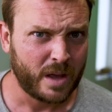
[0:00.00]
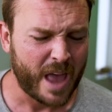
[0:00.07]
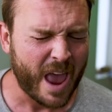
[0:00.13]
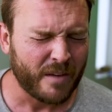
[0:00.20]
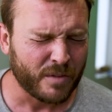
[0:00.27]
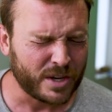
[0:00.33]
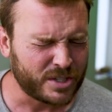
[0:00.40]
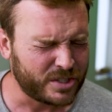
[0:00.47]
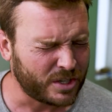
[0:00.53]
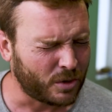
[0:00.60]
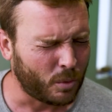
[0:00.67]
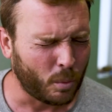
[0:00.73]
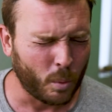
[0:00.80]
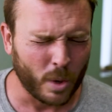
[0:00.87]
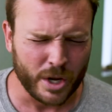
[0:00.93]
Every
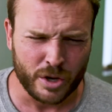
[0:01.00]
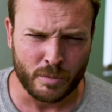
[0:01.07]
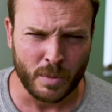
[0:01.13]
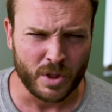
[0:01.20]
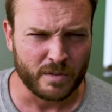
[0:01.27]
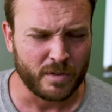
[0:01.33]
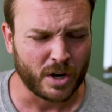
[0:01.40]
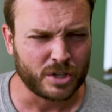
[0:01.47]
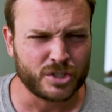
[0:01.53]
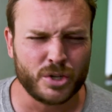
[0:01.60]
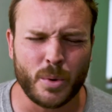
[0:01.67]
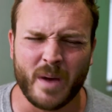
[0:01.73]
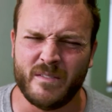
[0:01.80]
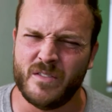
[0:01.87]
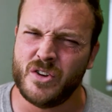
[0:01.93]
single one of you motherfuckers.
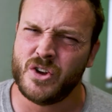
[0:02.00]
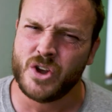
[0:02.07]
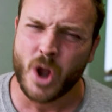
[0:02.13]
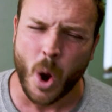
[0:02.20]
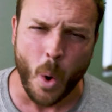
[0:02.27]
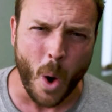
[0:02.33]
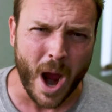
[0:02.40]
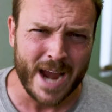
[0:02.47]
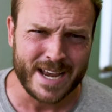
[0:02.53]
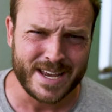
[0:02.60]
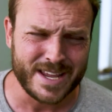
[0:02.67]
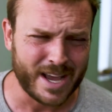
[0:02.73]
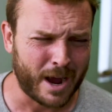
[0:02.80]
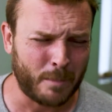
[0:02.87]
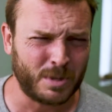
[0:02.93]
You have no
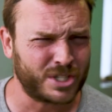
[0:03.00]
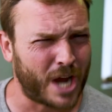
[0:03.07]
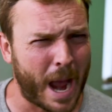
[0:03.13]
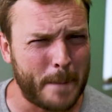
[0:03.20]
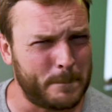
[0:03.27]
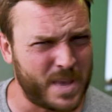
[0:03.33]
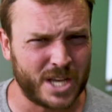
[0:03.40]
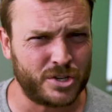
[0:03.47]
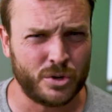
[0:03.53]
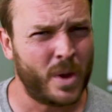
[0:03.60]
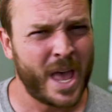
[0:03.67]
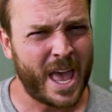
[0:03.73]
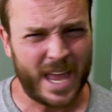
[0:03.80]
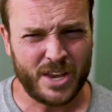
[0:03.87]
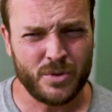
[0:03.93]
idea how much I picked you.
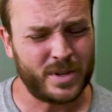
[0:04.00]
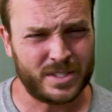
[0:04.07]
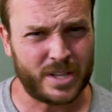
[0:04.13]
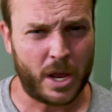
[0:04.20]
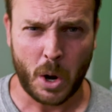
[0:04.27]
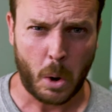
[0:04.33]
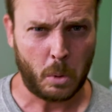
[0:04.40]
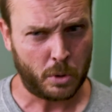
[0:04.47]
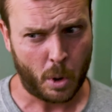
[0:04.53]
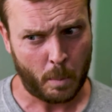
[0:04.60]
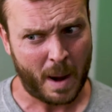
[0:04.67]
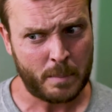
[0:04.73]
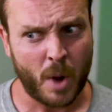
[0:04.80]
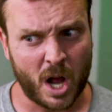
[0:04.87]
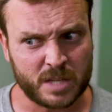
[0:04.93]
And you can say, oh no,
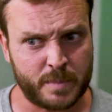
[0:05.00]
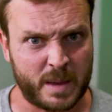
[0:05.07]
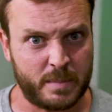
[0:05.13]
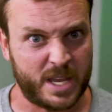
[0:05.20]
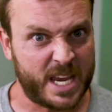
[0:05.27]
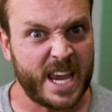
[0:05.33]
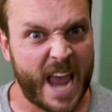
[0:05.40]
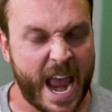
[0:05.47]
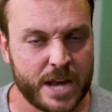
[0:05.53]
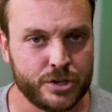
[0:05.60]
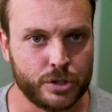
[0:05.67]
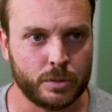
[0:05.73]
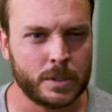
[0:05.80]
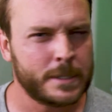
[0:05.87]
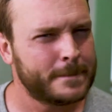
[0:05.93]
my boss picked me. He hates
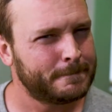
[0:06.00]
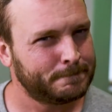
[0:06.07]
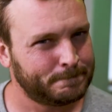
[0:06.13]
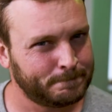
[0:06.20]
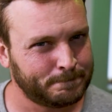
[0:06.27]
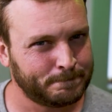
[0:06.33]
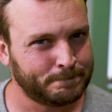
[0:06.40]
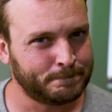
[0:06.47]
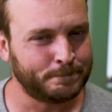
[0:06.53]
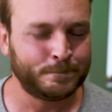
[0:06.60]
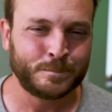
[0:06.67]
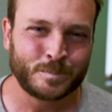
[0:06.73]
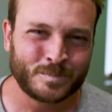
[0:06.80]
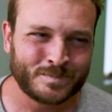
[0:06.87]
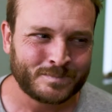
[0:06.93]
you.
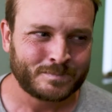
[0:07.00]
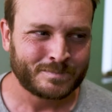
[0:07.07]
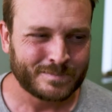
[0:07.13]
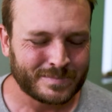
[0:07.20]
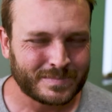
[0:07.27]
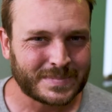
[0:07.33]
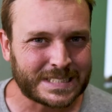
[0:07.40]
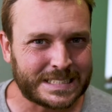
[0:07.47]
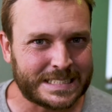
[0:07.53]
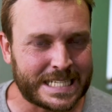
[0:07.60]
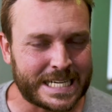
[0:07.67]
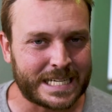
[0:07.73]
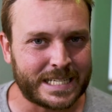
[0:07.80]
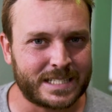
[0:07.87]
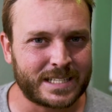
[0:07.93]

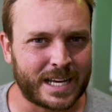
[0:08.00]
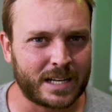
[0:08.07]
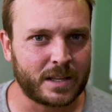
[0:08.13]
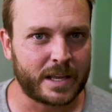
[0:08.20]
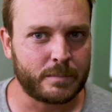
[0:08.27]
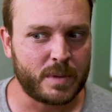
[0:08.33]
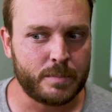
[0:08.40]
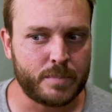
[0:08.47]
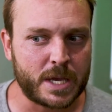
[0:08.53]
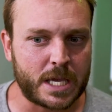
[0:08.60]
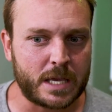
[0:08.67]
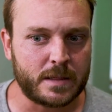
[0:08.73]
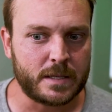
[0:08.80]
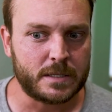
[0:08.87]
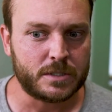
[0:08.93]
Yeah, it's kind of like me
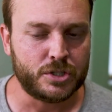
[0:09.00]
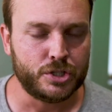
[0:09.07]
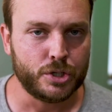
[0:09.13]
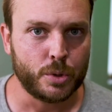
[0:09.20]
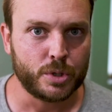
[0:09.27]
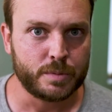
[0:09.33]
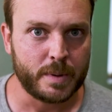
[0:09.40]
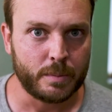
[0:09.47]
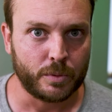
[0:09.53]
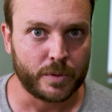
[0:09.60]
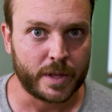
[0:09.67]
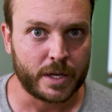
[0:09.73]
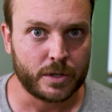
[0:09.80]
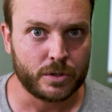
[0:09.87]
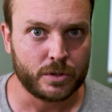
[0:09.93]
picking these Jewish people
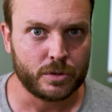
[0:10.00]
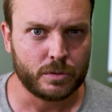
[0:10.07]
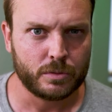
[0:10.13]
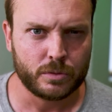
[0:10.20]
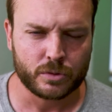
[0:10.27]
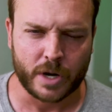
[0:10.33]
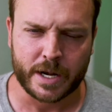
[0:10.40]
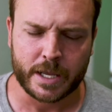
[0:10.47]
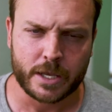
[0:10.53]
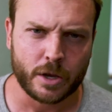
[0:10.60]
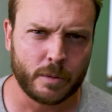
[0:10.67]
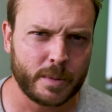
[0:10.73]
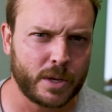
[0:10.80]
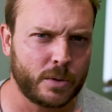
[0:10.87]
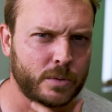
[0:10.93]
that tried to
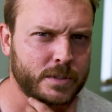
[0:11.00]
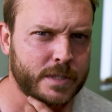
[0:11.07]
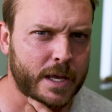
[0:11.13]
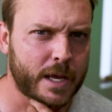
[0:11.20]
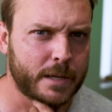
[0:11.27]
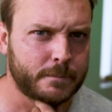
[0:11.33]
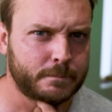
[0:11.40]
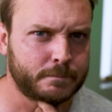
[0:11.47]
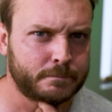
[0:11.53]
kill me. Who is that?